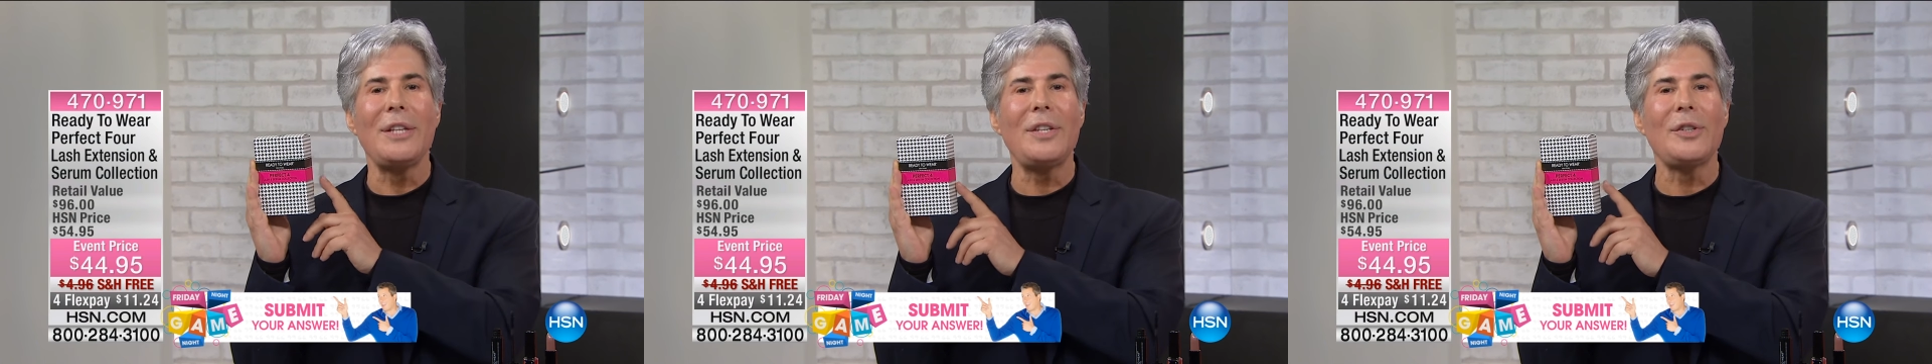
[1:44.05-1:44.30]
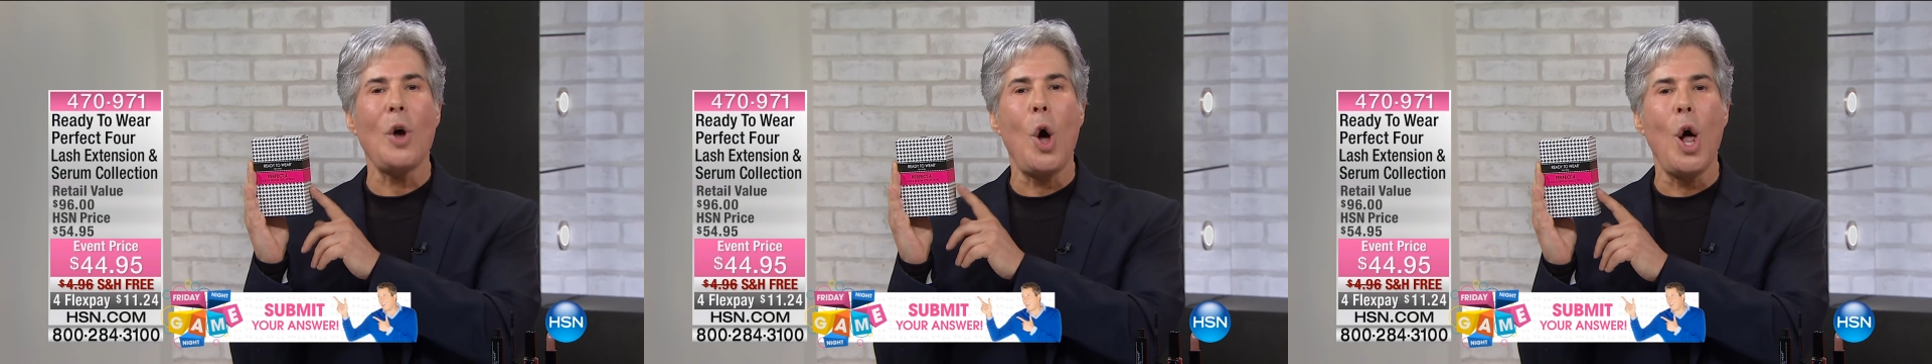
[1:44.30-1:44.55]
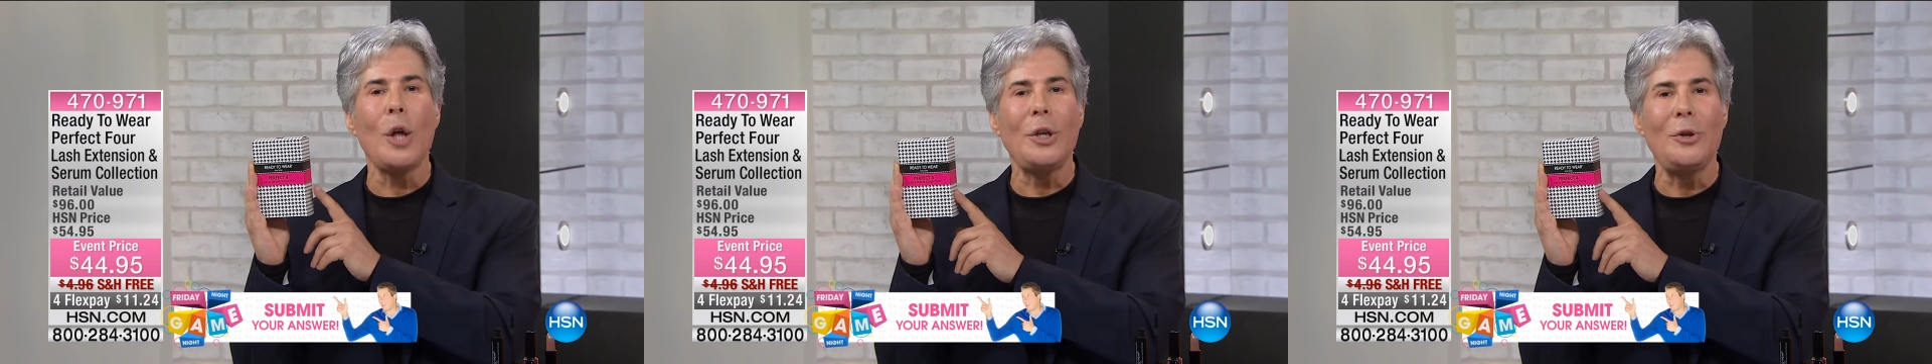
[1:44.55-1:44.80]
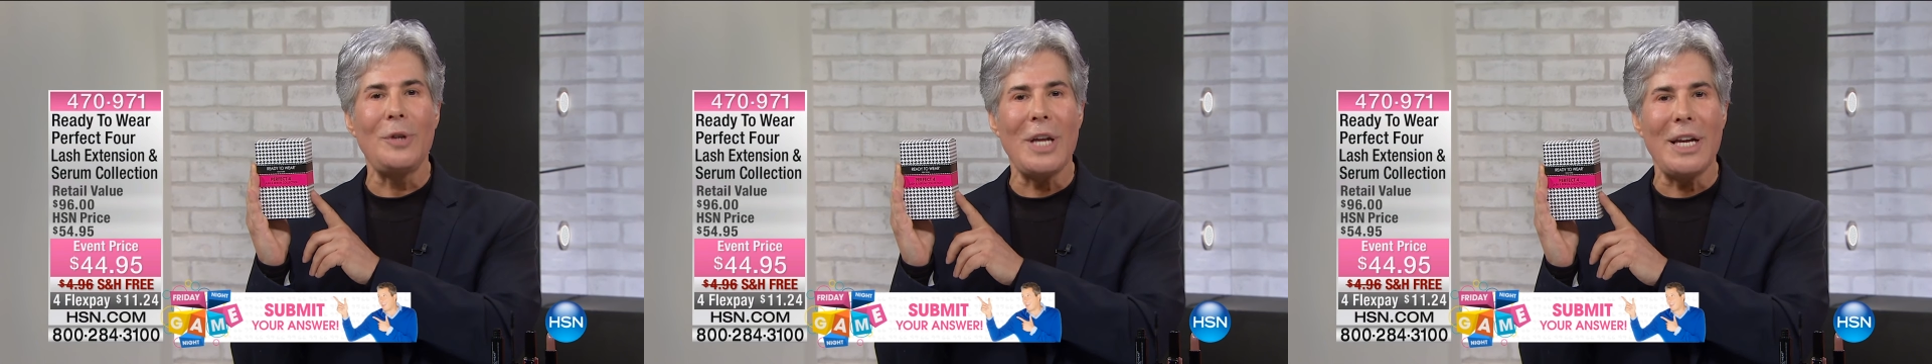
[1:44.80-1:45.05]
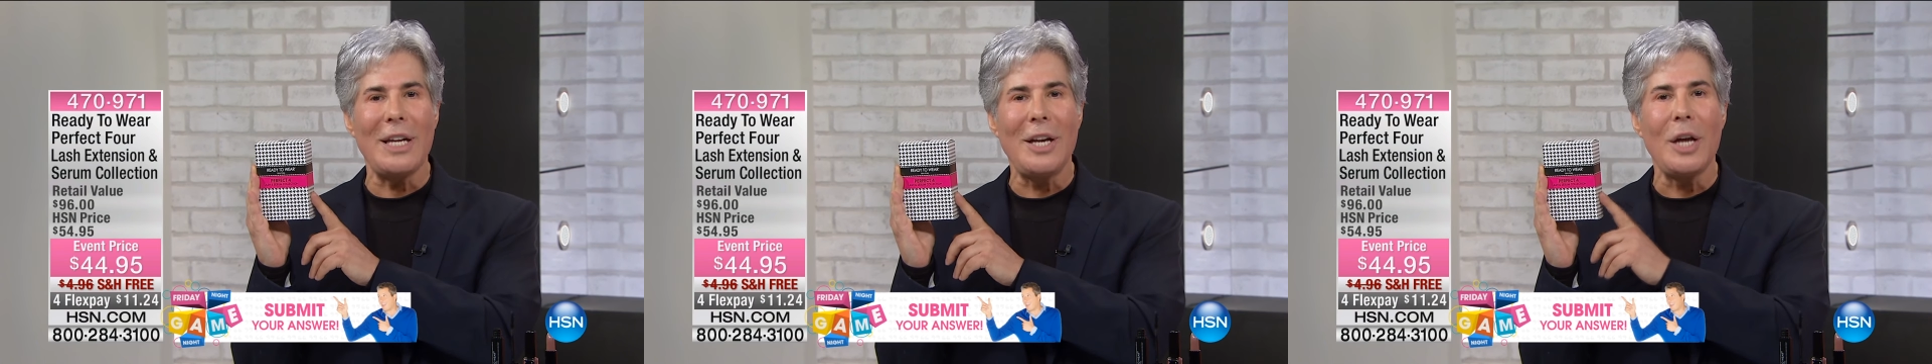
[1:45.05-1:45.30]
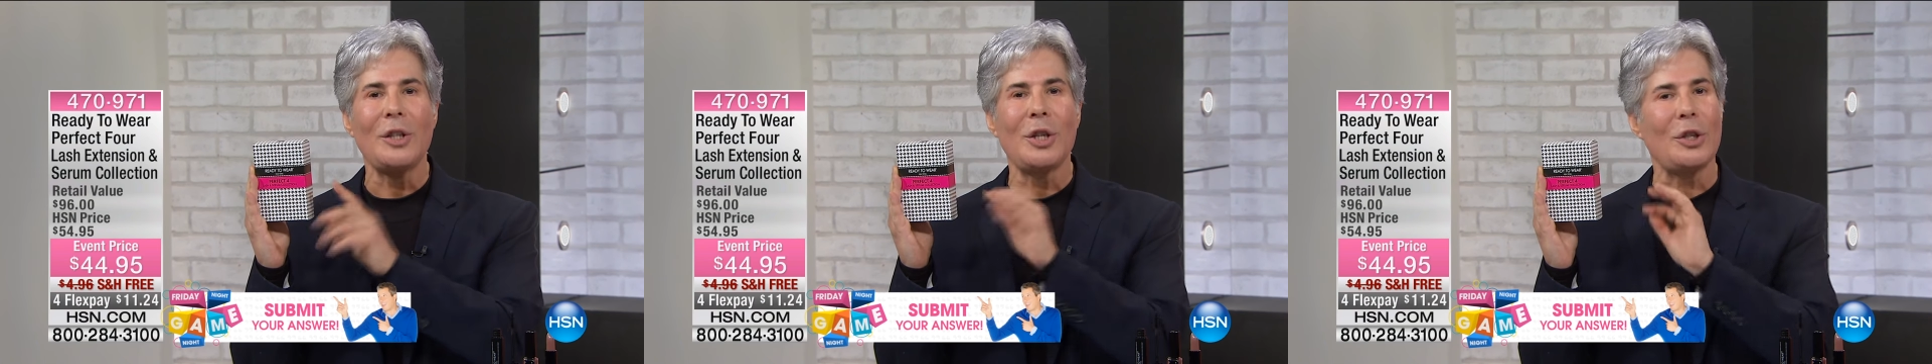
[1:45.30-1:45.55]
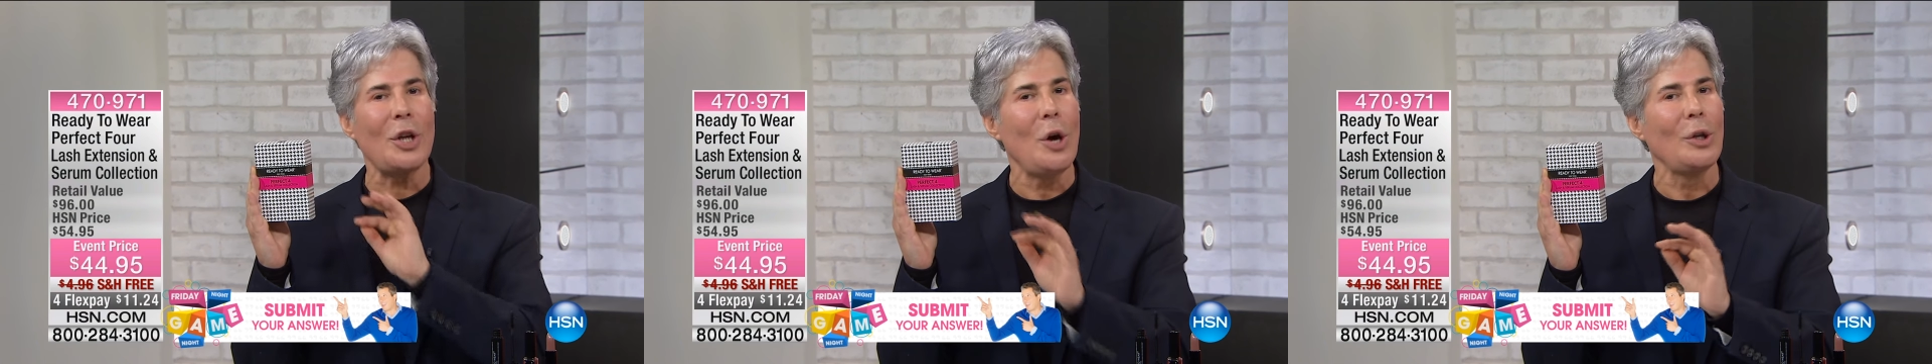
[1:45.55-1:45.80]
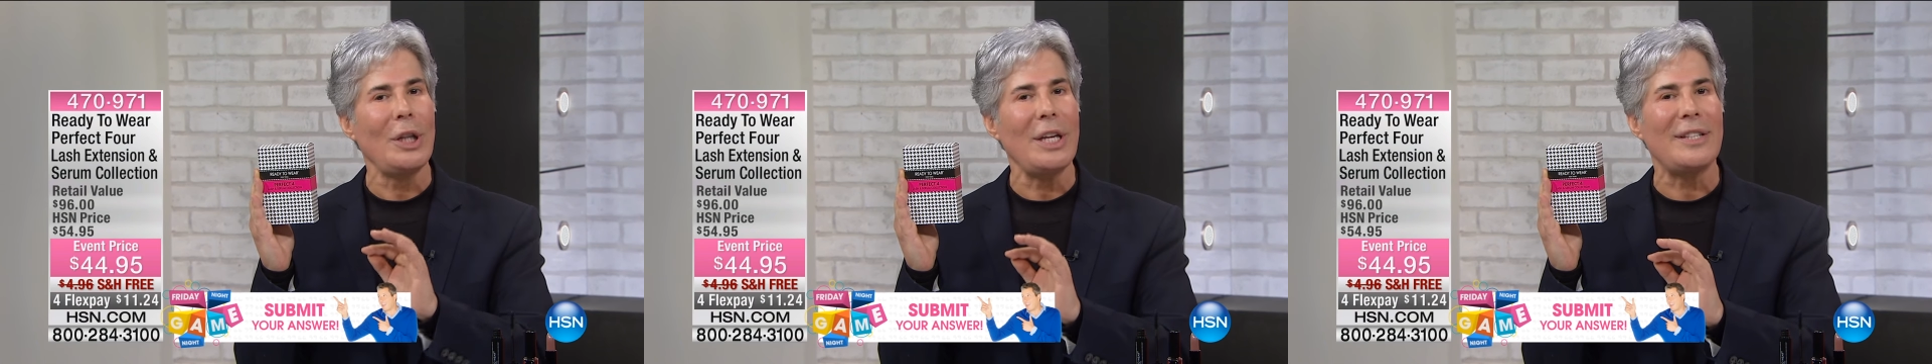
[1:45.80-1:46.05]
this is all you need to
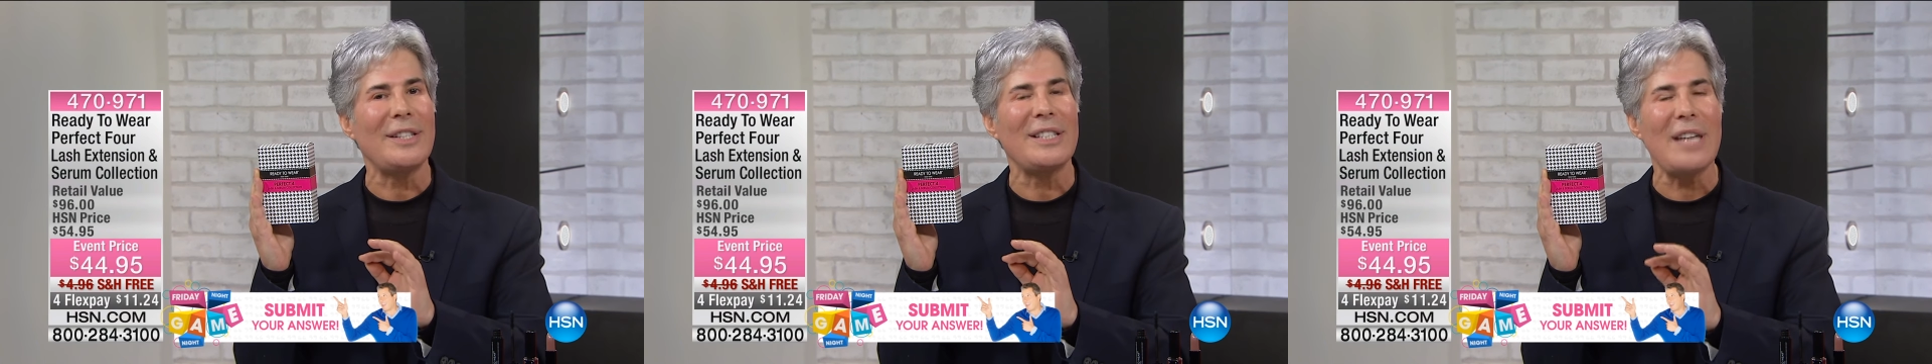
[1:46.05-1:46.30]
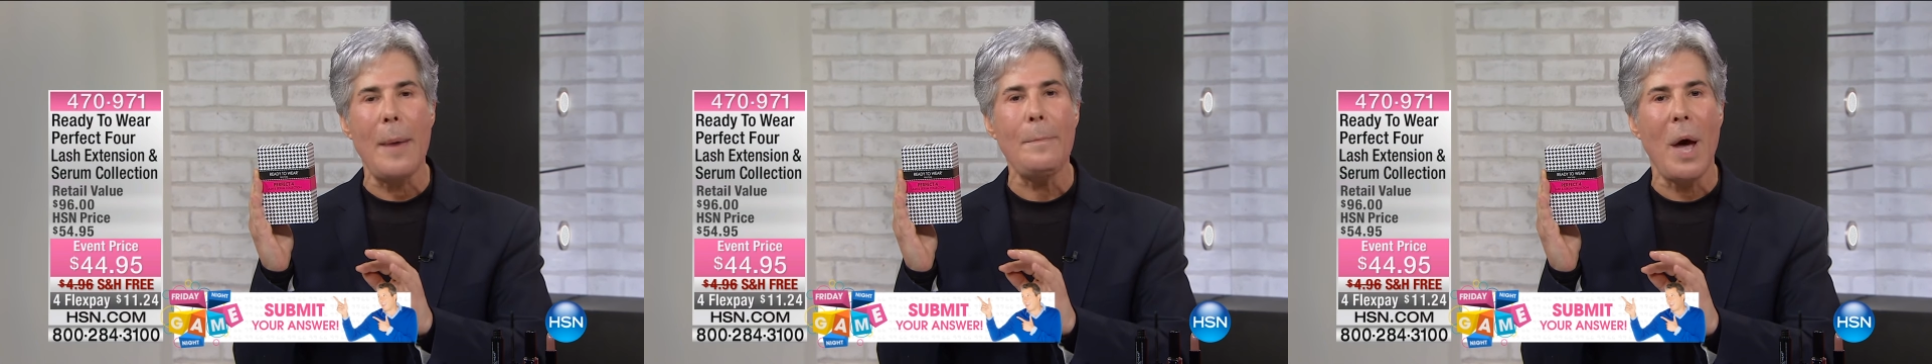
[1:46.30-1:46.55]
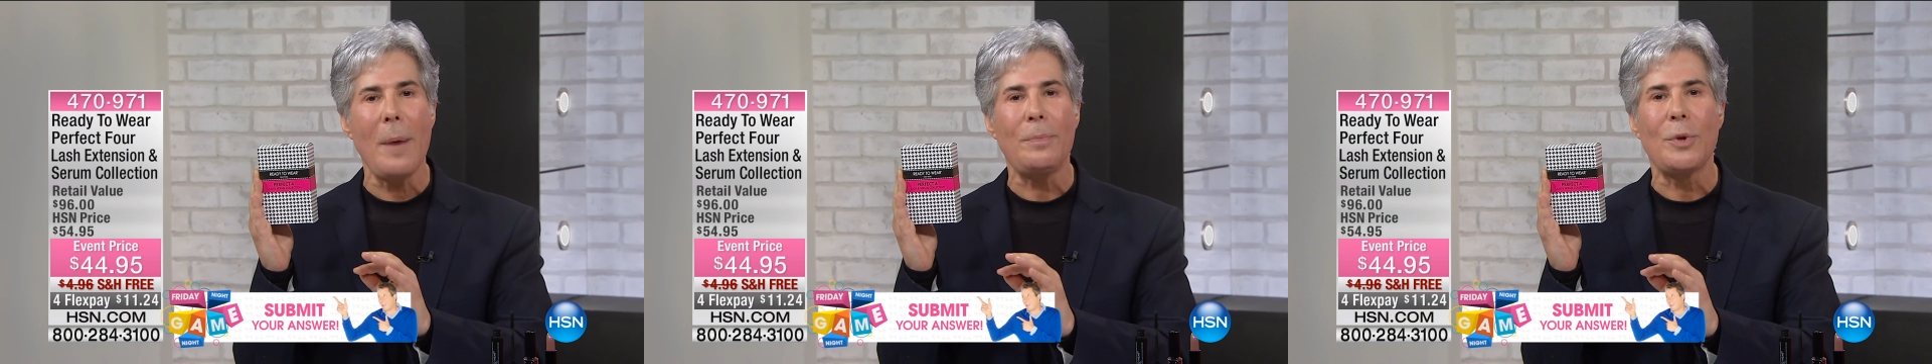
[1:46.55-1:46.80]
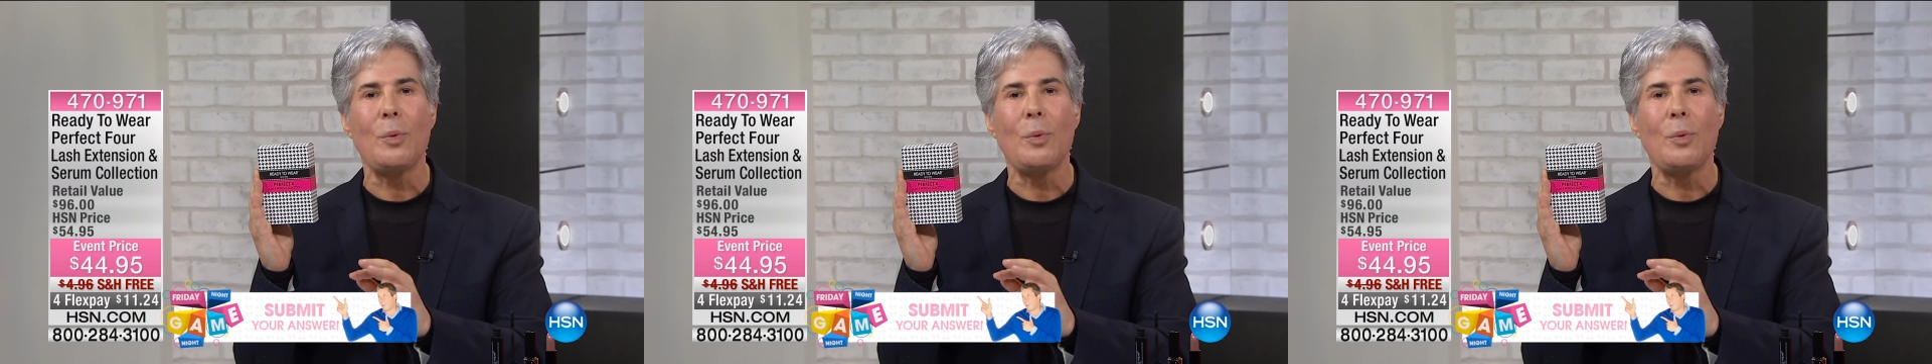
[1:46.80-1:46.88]
totally step up